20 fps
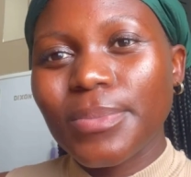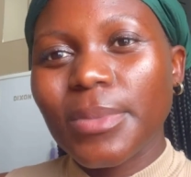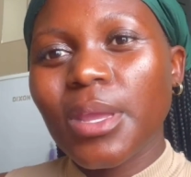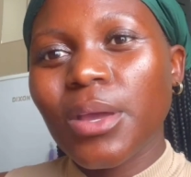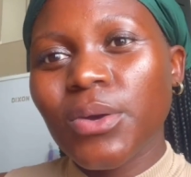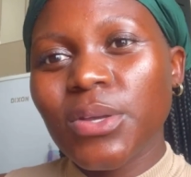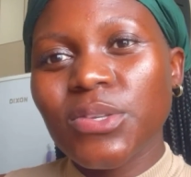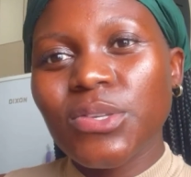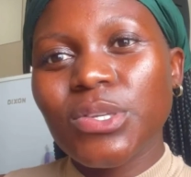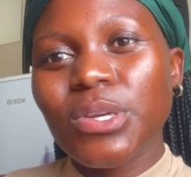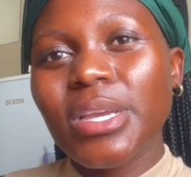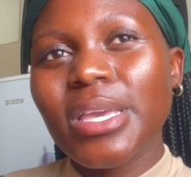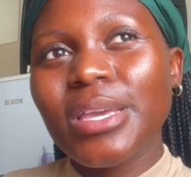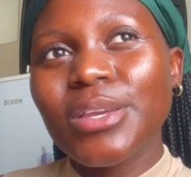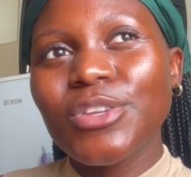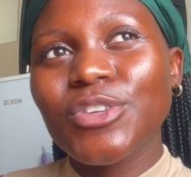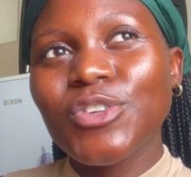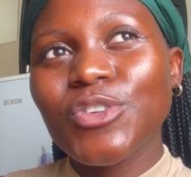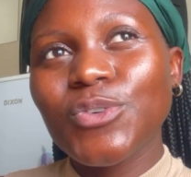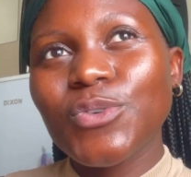I was
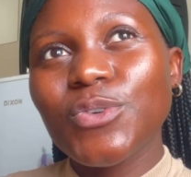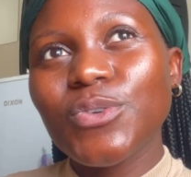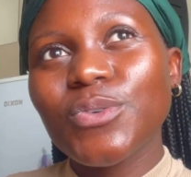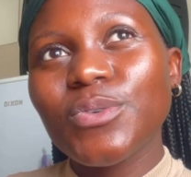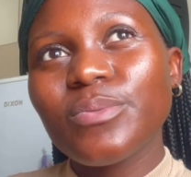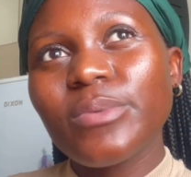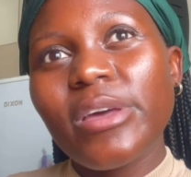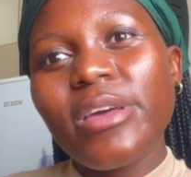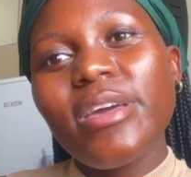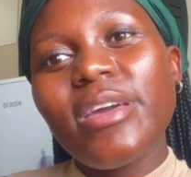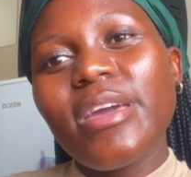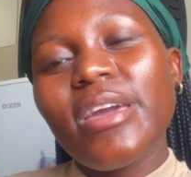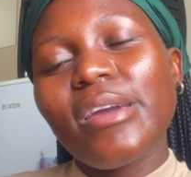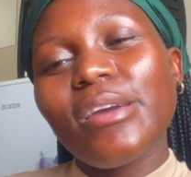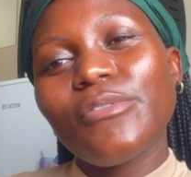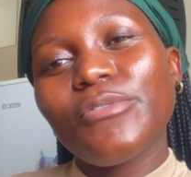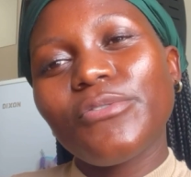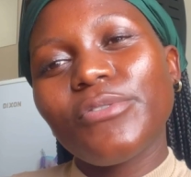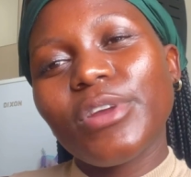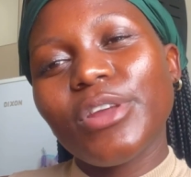talking to
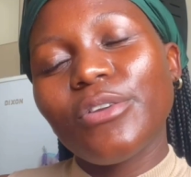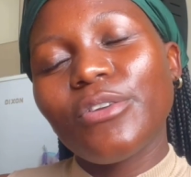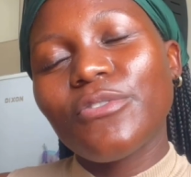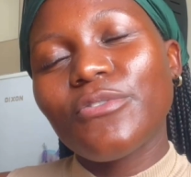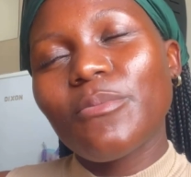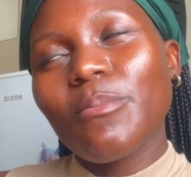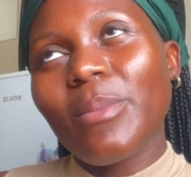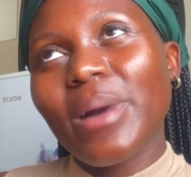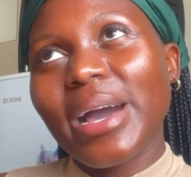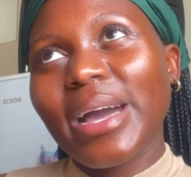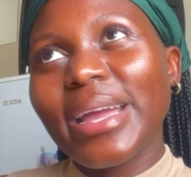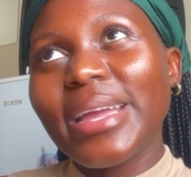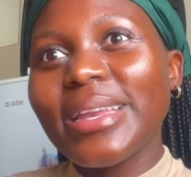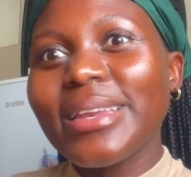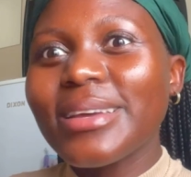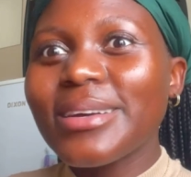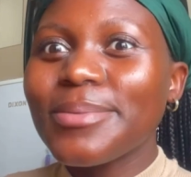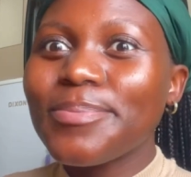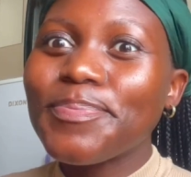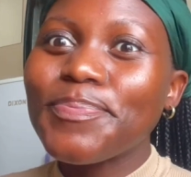a friend of
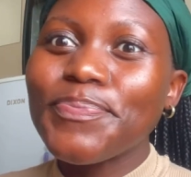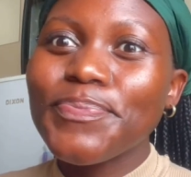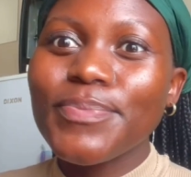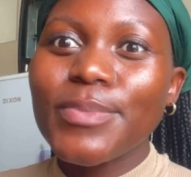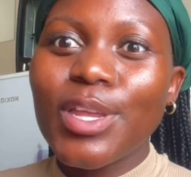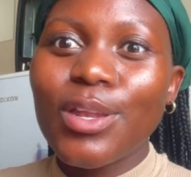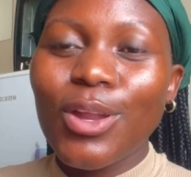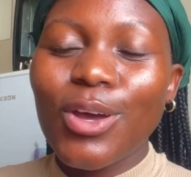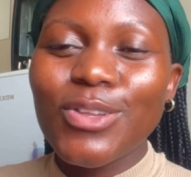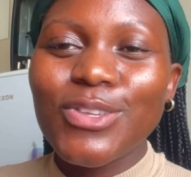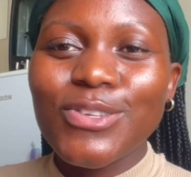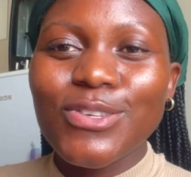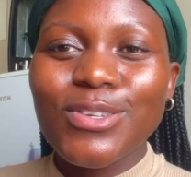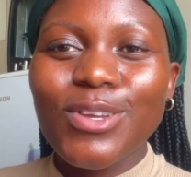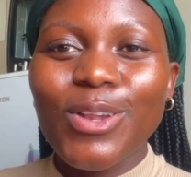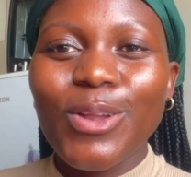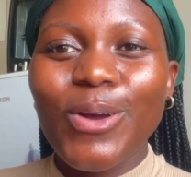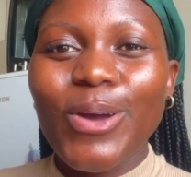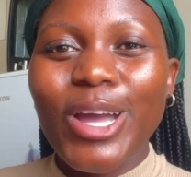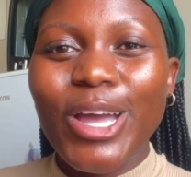mine not so
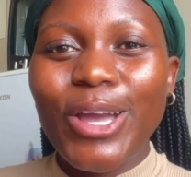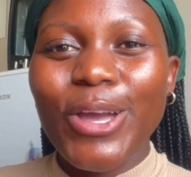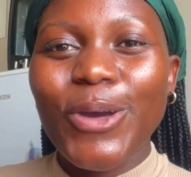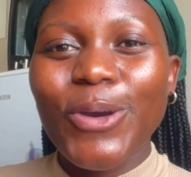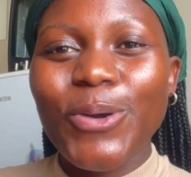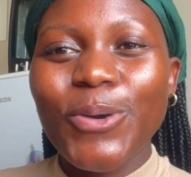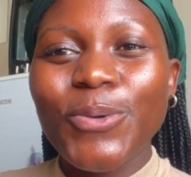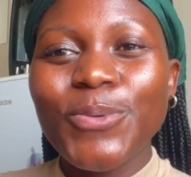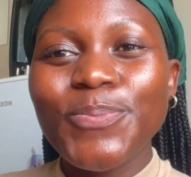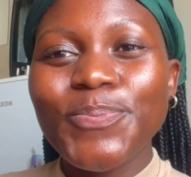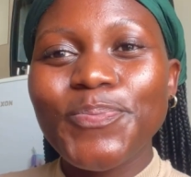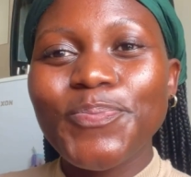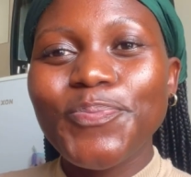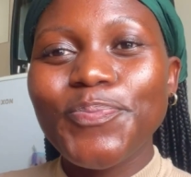long ago,